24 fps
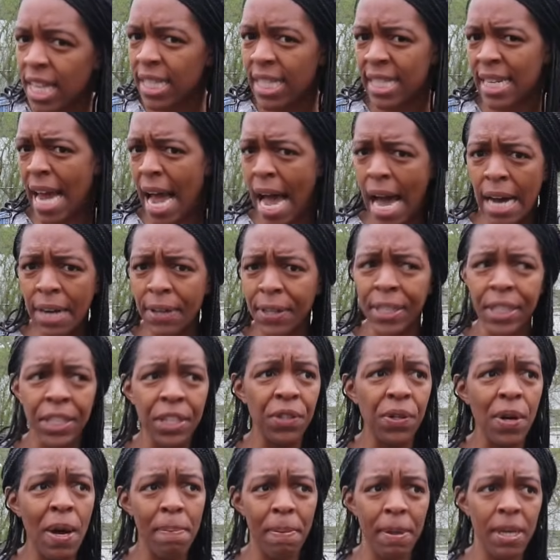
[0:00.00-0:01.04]
That's not how I
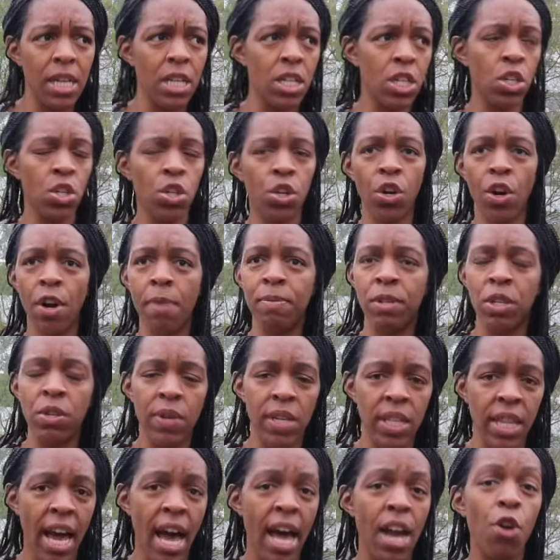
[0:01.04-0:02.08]
grew up. I didn't grow up
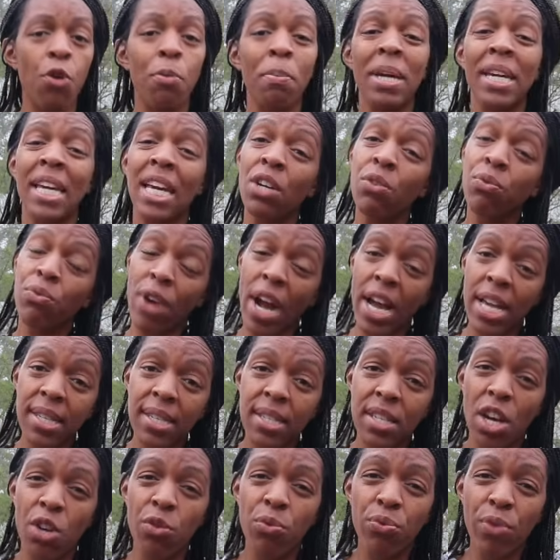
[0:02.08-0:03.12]
doing that or making
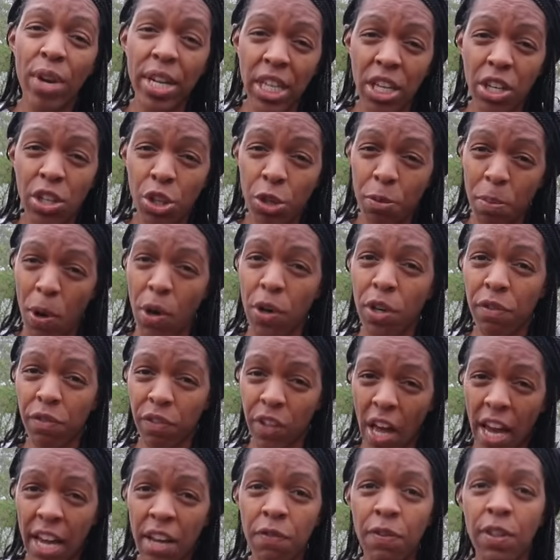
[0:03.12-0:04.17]
rest a regular part of
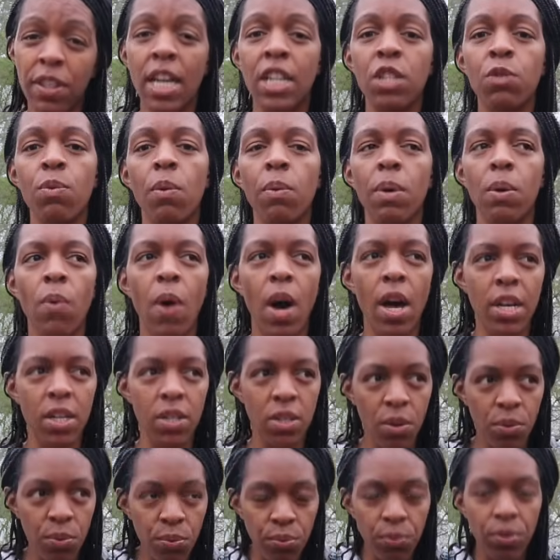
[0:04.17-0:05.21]
life. And that's what we want,
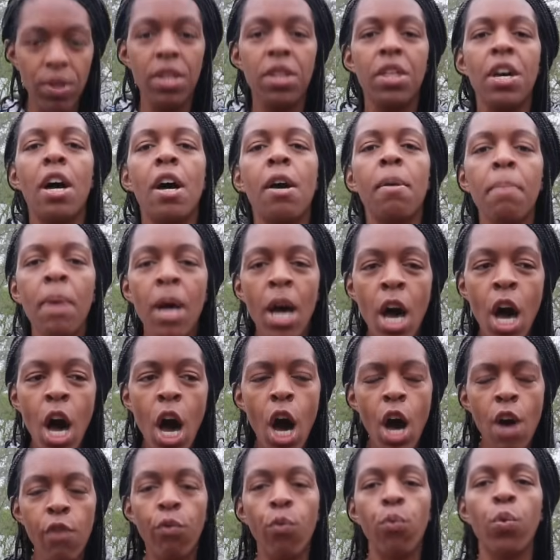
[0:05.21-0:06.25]
is a rhythm
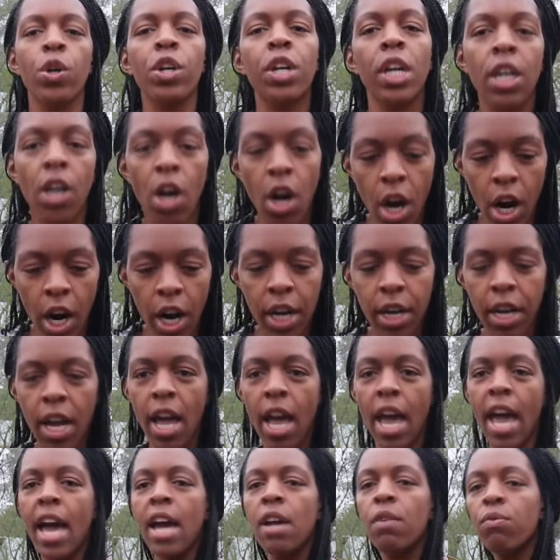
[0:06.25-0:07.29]
of working hard
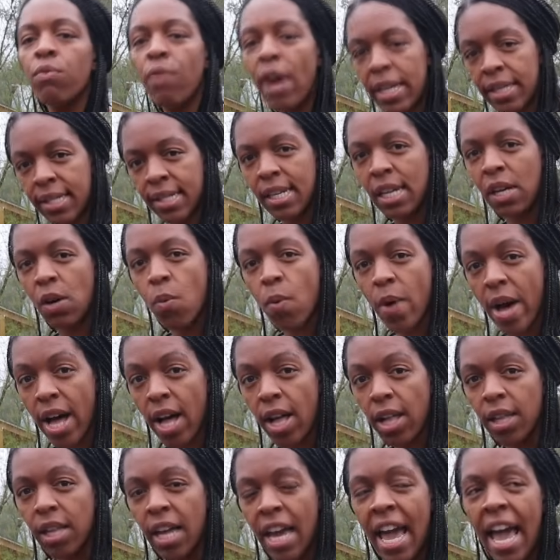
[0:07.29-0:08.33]
and resting
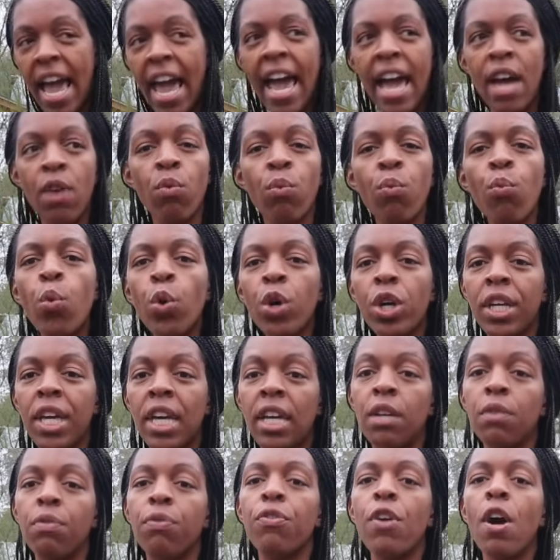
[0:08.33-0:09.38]
well and
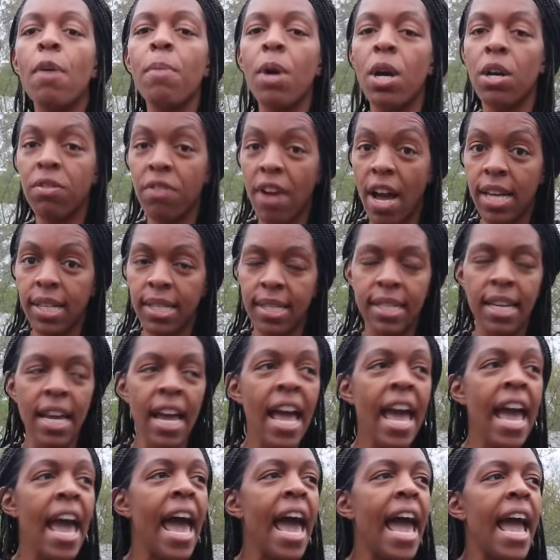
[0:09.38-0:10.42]
working from our rest.
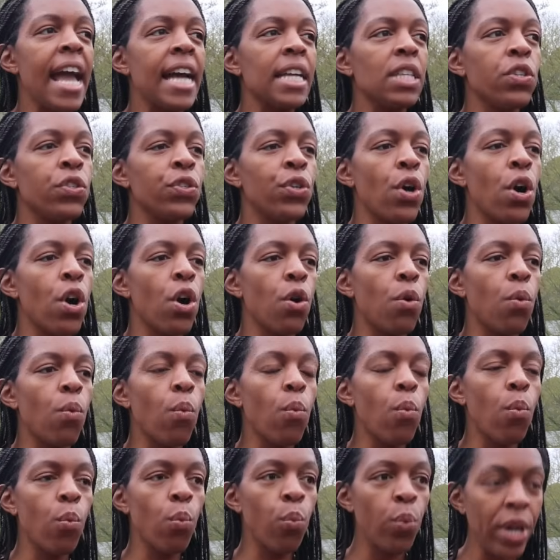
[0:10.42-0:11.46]
And
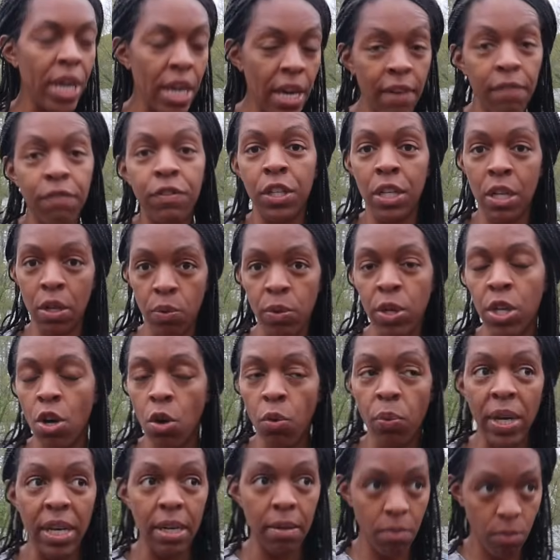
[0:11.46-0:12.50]
so we have to,
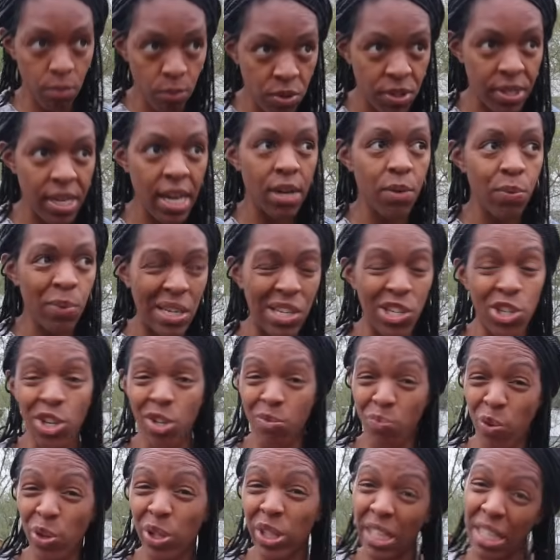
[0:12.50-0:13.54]
we said we
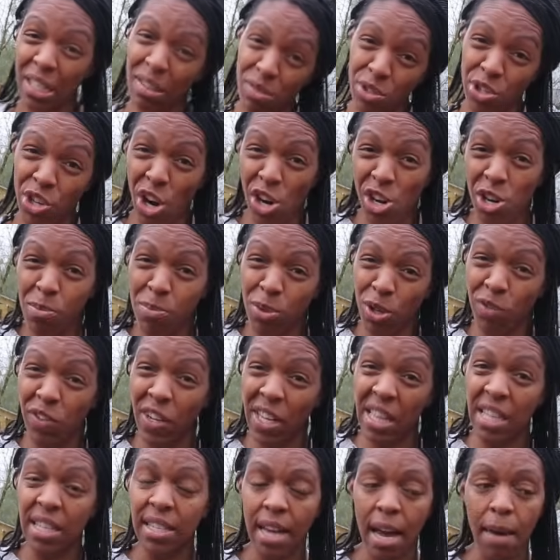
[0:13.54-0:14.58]
should really start
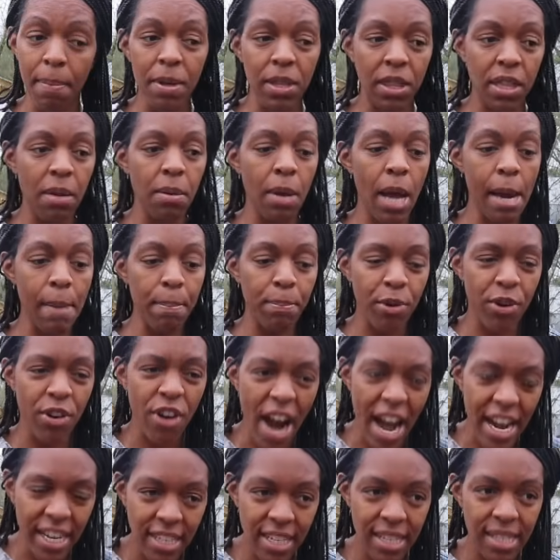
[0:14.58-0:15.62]
observing the Sabbath and
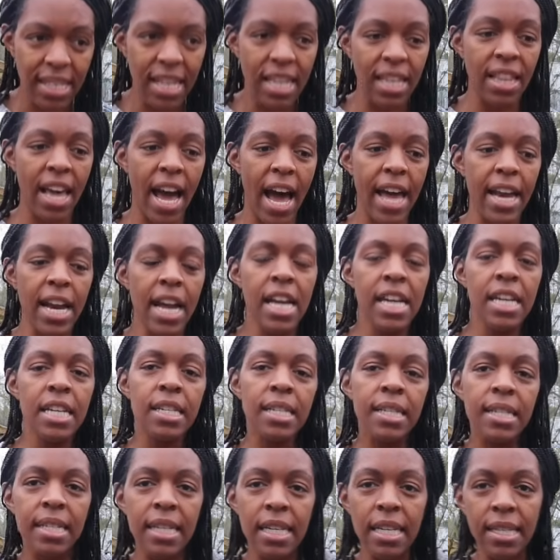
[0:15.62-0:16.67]
practicing that,
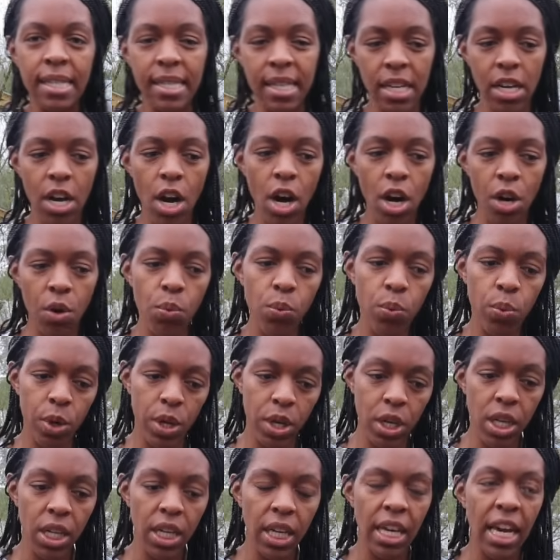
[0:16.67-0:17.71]
ceasing our
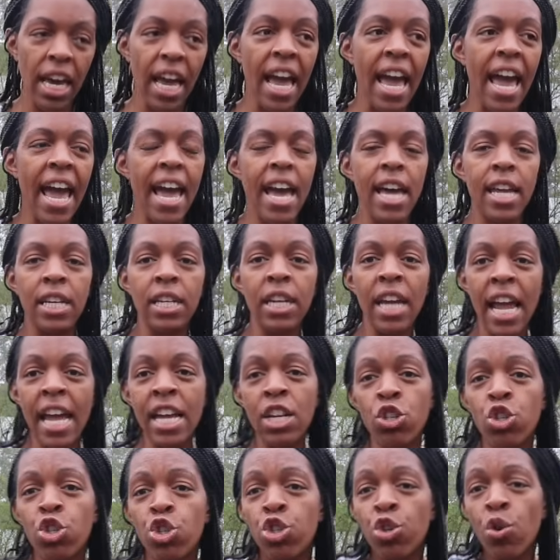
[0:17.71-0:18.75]
work and
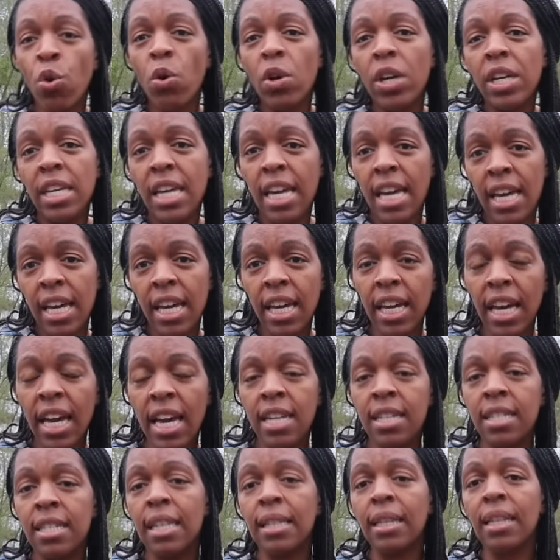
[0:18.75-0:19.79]
enjoying
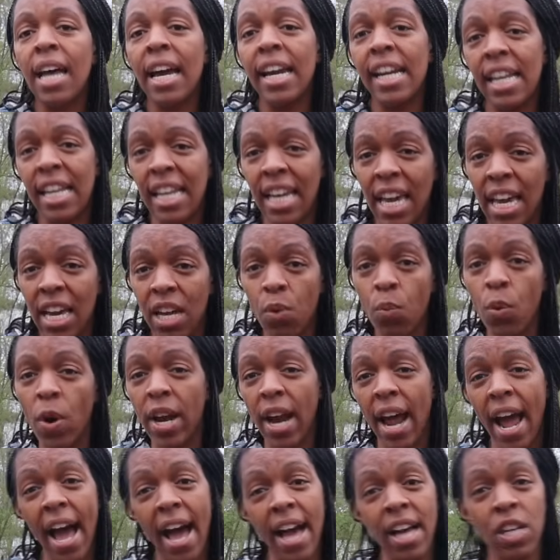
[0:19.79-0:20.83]
and delighting in
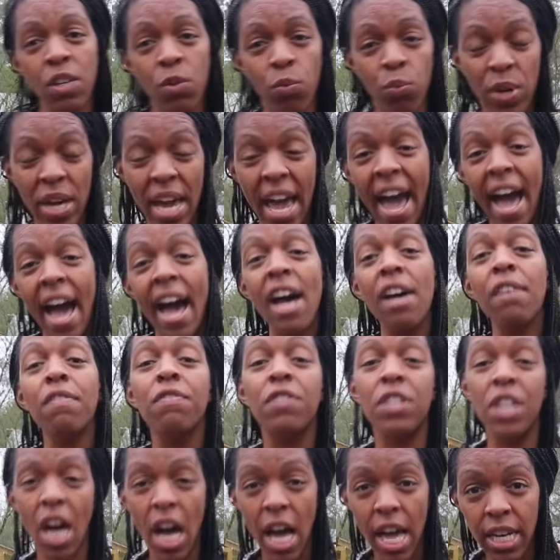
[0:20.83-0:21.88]
what we
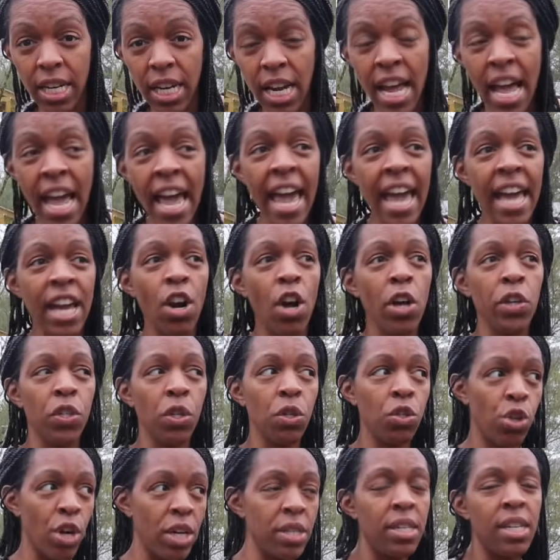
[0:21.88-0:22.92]
have done, and
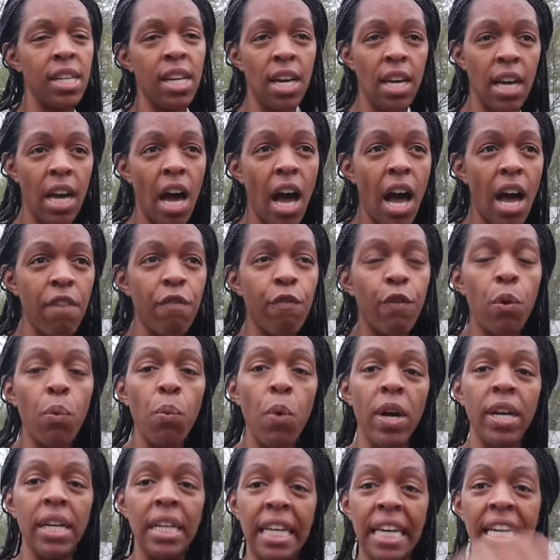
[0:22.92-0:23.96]
also trusting in God for
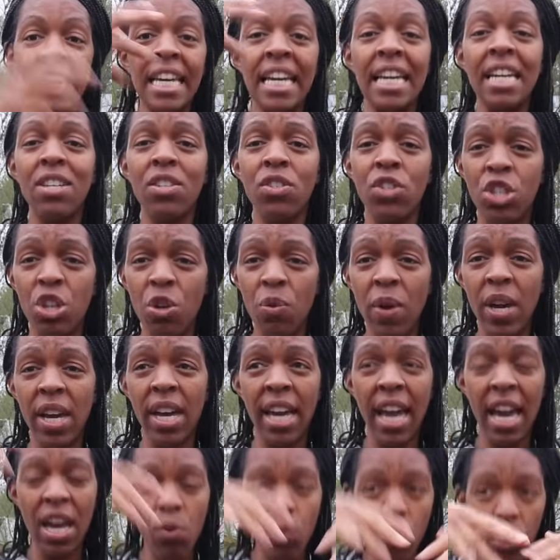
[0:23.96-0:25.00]
what He is
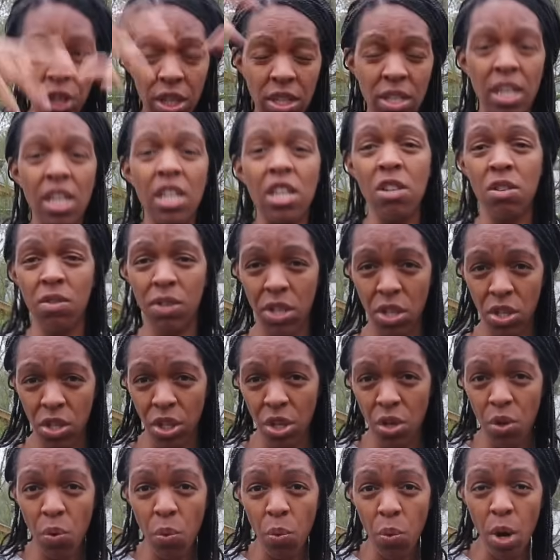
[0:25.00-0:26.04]
doing and will continue to
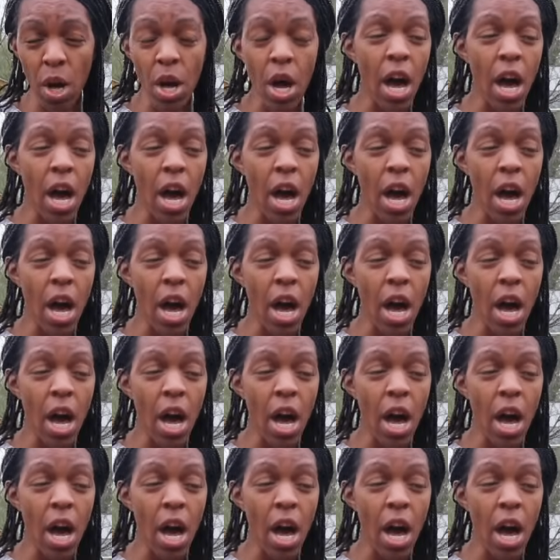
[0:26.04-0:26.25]
do.